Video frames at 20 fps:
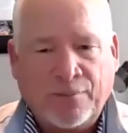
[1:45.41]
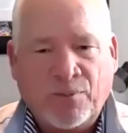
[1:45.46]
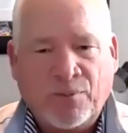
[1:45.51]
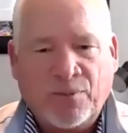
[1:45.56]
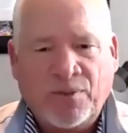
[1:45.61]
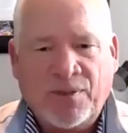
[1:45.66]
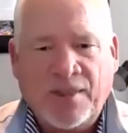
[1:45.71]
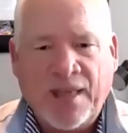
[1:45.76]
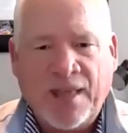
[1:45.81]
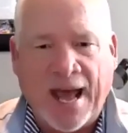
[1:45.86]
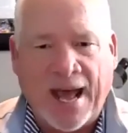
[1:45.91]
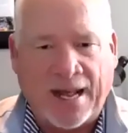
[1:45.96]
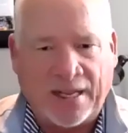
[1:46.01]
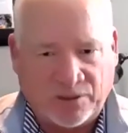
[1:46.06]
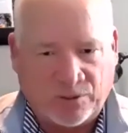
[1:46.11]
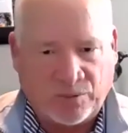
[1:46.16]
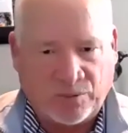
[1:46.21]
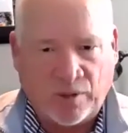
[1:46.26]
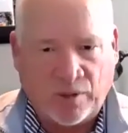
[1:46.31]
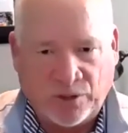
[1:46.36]

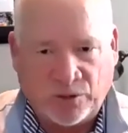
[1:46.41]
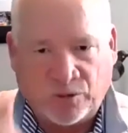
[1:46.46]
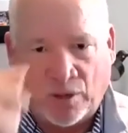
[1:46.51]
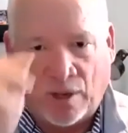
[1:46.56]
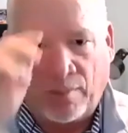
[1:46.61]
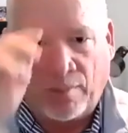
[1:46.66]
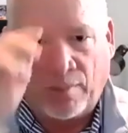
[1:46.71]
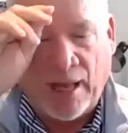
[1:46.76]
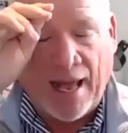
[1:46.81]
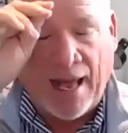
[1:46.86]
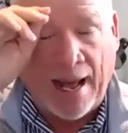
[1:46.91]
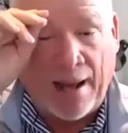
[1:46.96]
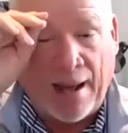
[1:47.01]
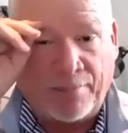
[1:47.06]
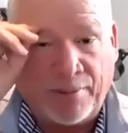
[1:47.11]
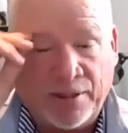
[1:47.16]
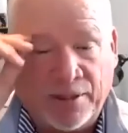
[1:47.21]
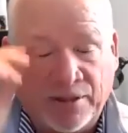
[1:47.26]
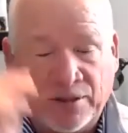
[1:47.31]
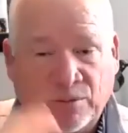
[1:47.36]
that's when trouble
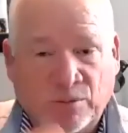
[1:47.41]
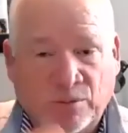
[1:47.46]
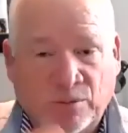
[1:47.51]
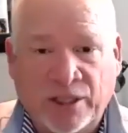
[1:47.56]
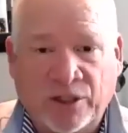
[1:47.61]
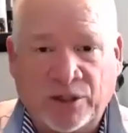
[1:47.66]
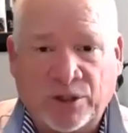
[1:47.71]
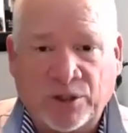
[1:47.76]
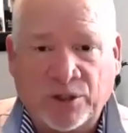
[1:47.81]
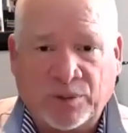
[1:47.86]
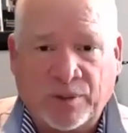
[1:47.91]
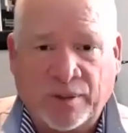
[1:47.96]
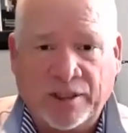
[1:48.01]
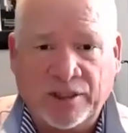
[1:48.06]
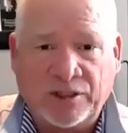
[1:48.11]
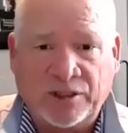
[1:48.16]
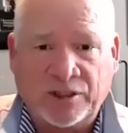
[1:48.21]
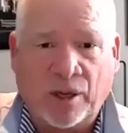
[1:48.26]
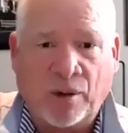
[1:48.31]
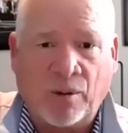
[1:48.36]
happens. When interest
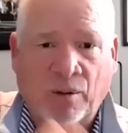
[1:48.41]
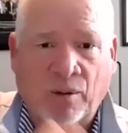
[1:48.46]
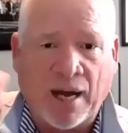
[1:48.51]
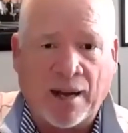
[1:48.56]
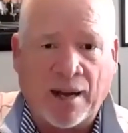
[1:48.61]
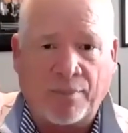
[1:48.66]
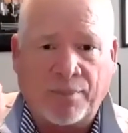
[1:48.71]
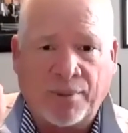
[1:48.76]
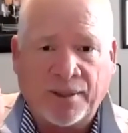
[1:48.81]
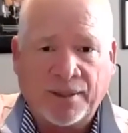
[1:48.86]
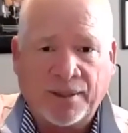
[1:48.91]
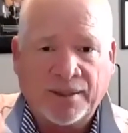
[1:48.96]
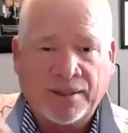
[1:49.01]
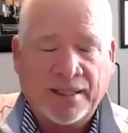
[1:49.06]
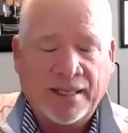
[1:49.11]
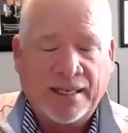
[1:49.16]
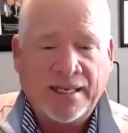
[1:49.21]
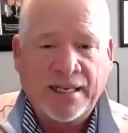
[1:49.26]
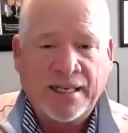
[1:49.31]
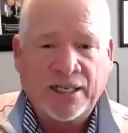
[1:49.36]
rates go up,
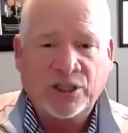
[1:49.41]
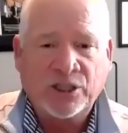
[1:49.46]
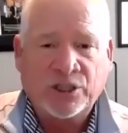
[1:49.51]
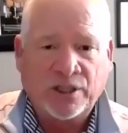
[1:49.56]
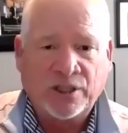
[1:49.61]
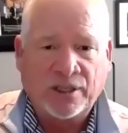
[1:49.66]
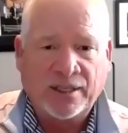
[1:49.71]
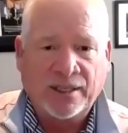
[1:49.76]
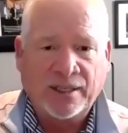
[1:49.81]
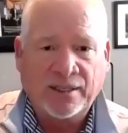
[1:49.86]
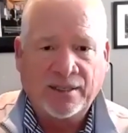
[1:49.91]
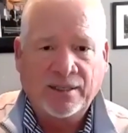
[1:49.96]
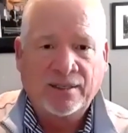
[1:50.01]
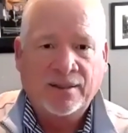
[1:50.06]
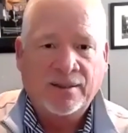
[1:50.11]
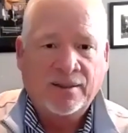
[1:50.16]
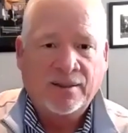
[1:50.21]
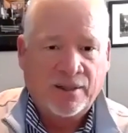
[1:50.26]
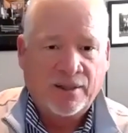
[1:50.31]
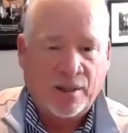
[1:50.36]
initially,
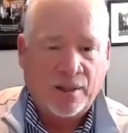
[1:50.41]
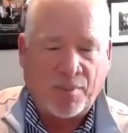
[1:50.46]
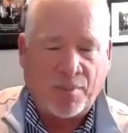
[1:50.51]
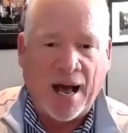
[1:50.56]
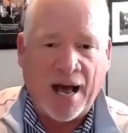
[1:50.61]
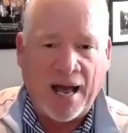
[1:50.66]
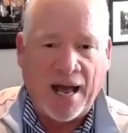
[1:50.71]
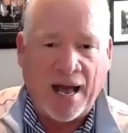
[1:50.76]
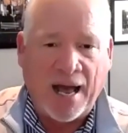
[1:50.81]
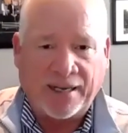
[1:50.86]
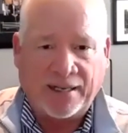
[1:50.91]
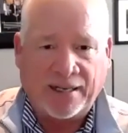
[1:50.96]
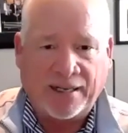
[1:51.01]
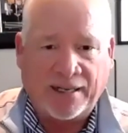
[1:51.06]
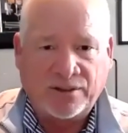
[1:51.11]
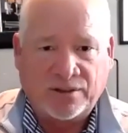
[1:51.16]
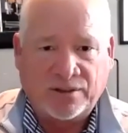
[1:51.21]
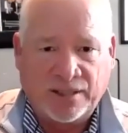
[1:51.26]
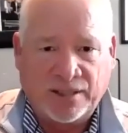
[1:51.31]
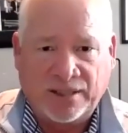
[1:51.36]
the buying
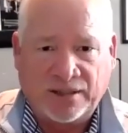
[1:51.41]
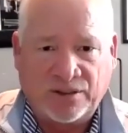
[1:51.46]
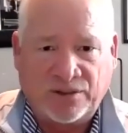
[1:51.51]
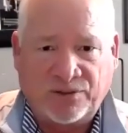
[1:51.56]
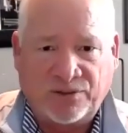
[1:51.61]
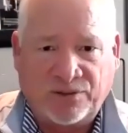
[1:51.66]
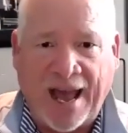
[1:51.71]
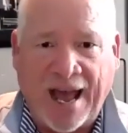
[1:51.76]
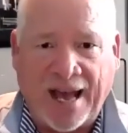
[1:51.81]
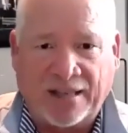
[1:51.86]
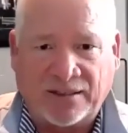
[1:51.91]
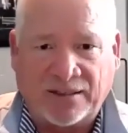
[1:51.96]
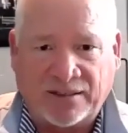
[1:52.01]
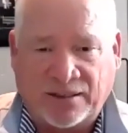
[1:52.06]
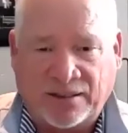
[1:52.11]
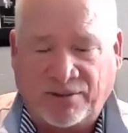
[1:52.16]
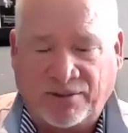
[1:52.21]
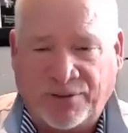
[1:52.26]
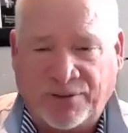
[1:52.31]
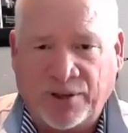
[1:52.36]
is is fast
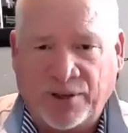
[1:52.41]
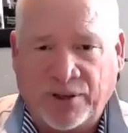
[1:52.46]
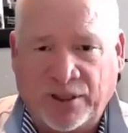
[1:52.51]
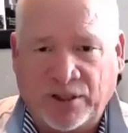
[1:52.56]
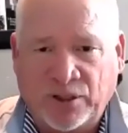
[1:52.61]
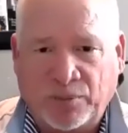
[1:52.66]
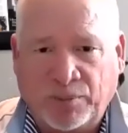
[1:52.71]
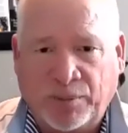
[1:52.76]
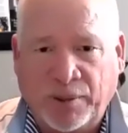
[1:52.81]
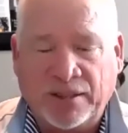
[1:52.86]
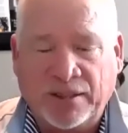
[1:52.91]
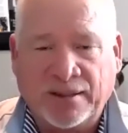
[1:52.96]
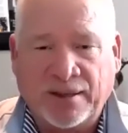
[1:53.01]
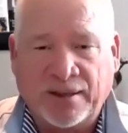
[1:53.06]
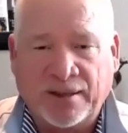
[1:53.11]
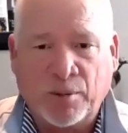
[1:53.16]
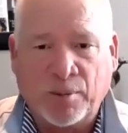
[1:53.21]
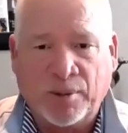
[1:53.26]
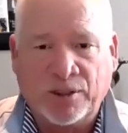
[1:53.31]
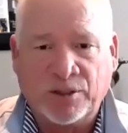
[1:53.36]
and furious because
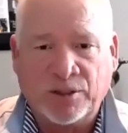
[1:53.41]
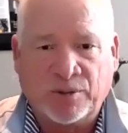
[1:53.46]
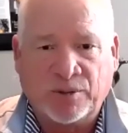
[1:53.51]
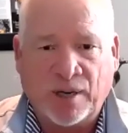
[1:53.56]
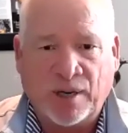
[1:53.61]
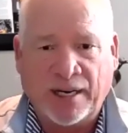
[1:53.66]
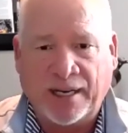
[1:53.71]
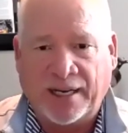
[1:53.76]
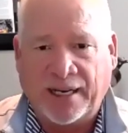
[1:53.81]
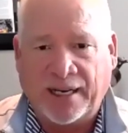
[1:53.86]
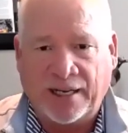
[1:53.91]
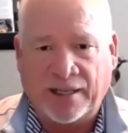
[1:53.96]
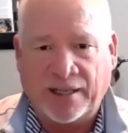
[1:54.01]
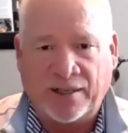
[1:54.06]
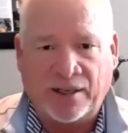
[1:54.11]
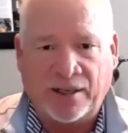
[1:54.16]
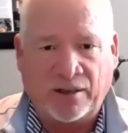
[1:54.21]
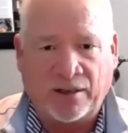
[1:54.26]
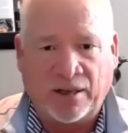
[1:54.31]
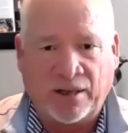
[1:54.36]
everybody's trying to get in
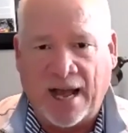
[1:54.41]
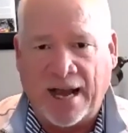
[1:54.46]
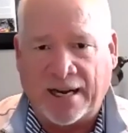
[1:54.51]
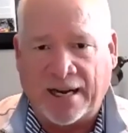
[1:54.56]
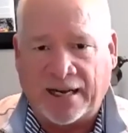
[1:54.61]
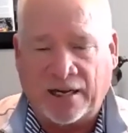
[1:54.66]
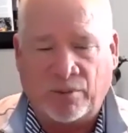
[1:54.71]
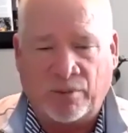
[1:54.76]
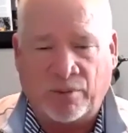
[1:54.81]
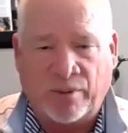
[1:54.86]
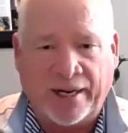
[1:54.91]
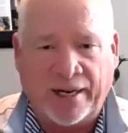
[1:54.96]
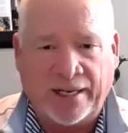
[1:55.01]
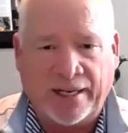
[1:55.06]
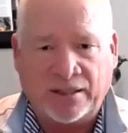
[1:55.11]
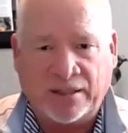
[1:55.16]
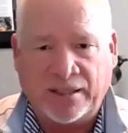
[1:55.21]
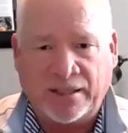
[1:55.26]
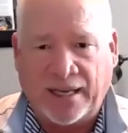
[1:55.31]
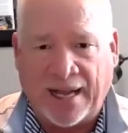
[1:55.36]
there and lock in rates
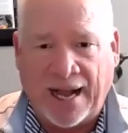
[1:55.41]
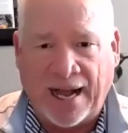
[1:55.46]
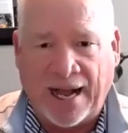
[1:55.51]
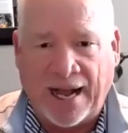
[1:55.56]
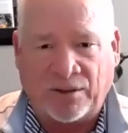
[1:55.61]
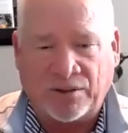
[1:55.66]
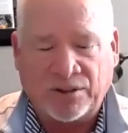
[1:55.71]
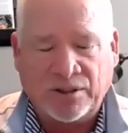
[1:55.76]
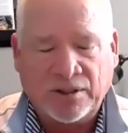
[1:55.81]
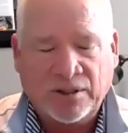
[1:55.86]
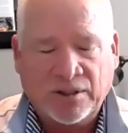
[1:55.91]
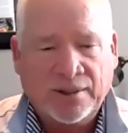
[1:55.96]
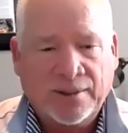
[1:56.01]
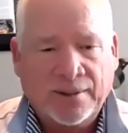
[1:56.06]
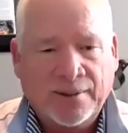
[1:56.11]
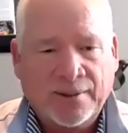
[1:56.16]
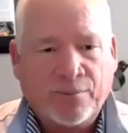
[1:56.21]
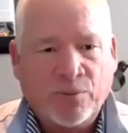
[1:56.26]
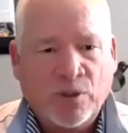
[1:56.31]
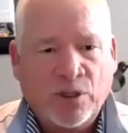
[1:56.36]
and get a house.
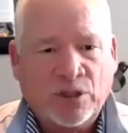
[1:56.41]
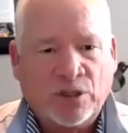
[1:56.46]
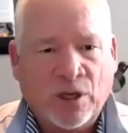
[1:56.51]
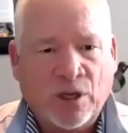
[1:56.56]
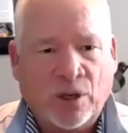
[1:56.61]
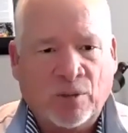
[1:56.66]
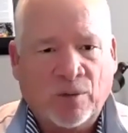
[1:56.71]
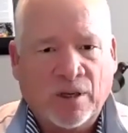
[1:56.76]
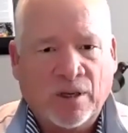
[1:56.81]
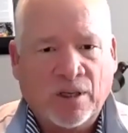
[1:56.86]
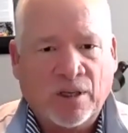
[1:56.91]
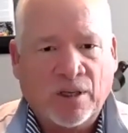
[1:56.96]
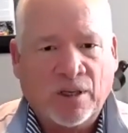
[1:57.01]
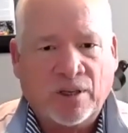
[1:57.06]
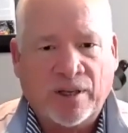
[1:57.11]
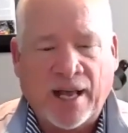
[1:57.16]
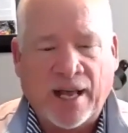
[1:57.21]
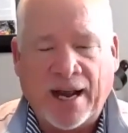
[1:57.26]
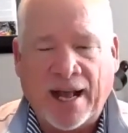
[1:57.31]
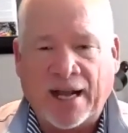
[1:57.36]
So
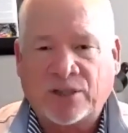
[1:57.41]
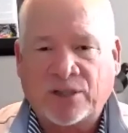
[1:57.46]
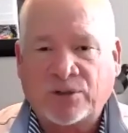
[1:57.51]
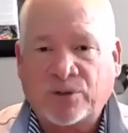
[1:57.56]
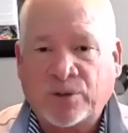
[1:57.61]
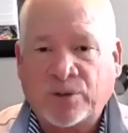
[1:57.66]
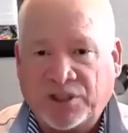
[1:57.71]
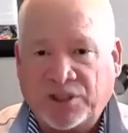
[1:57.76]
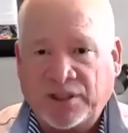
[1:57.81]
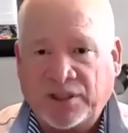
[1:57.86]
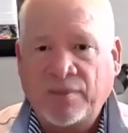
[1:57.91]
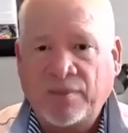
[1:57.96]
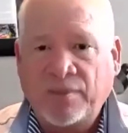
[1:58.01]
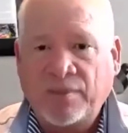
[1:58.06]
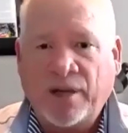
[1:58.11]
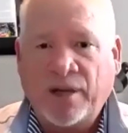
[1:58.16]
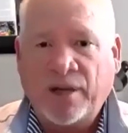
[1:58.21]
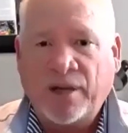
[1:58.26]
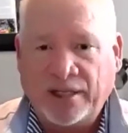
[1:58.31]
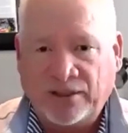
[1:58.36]
so that actually
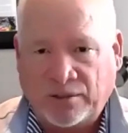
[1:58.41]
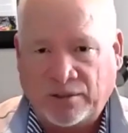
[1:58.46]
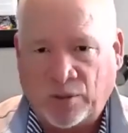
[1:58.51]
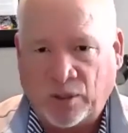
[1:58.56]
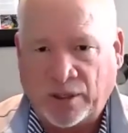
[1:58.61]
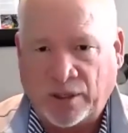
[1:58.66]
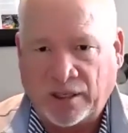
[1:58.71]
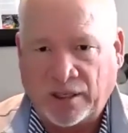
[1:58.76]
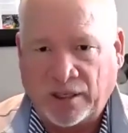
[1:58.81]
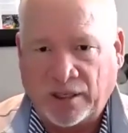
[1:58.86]
stimulates the market